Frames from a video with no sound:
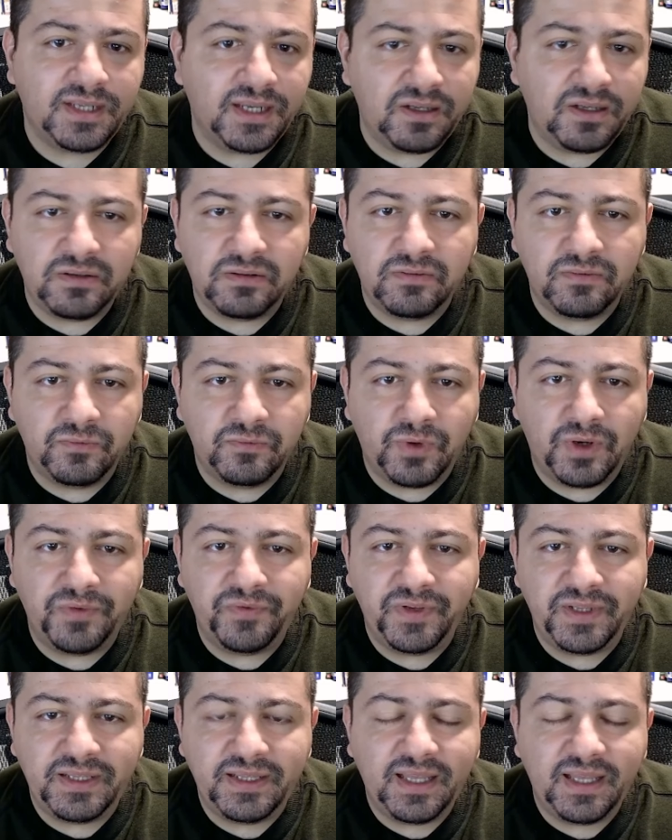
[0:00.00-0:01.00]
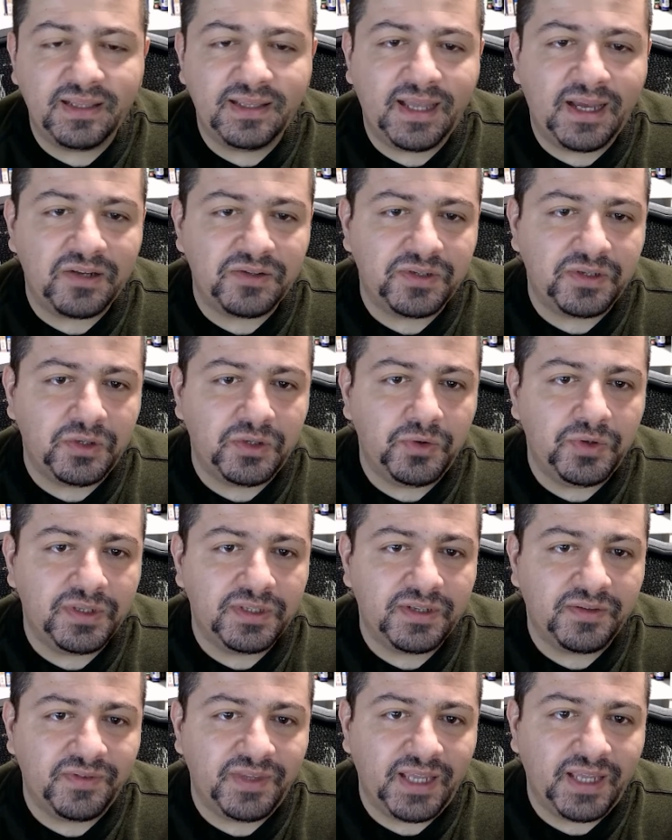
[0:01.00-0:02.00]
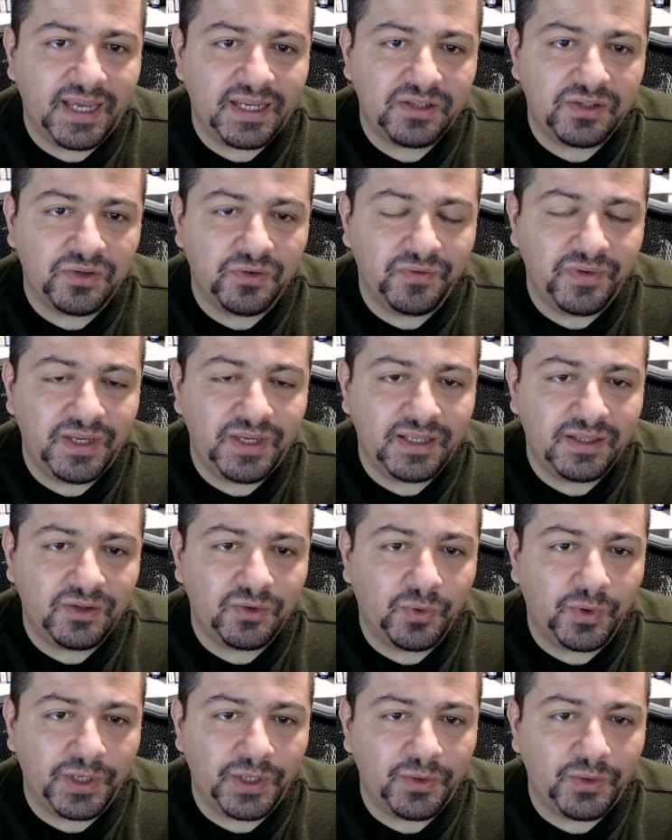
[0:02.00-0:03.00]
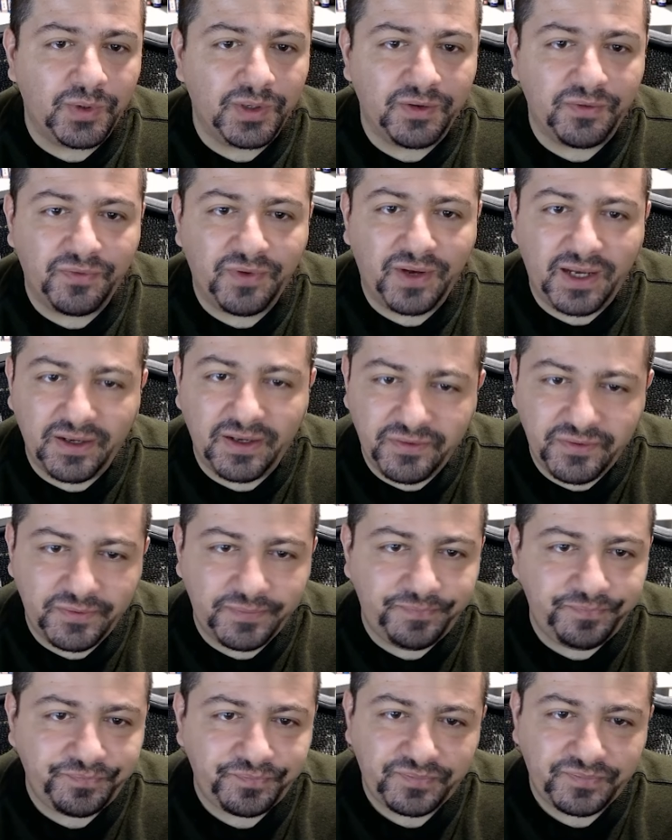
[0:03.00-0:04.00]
sell roughly ten thousand units of the S U V in twenty twenty-five,